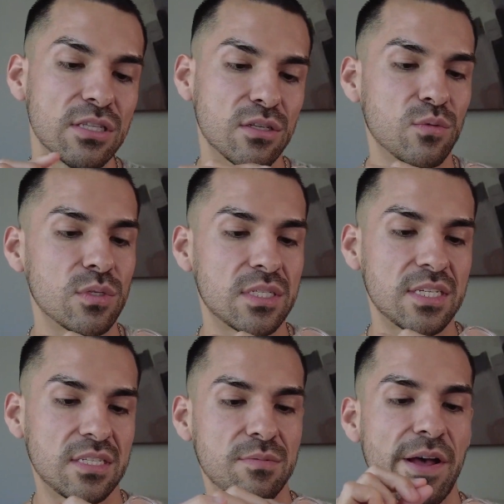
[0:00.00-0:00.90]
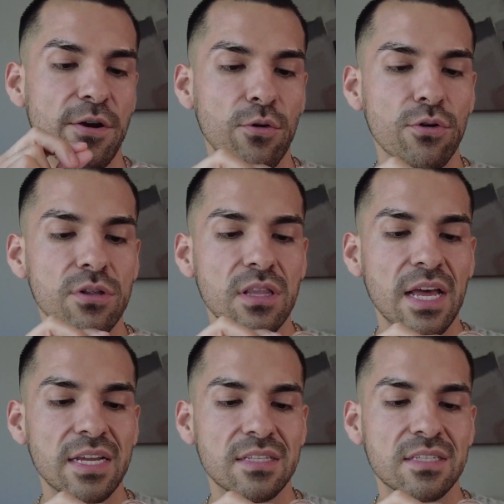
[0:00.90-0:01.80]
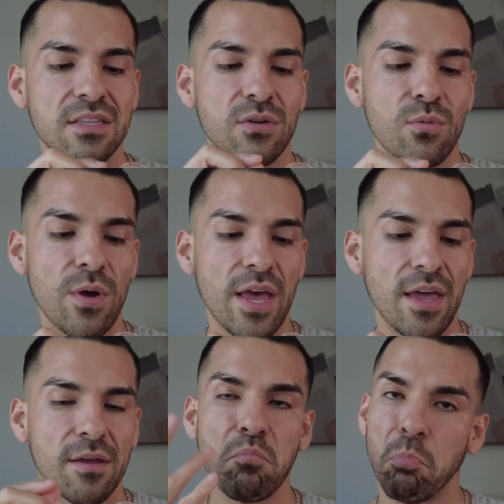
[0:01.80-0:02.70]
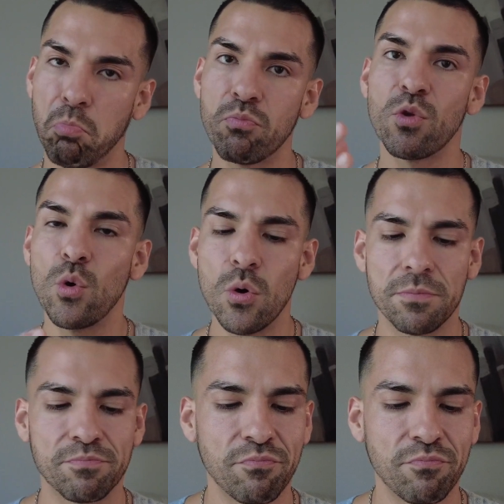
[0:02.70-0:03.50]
This one says, "My aura lights the way." Cool.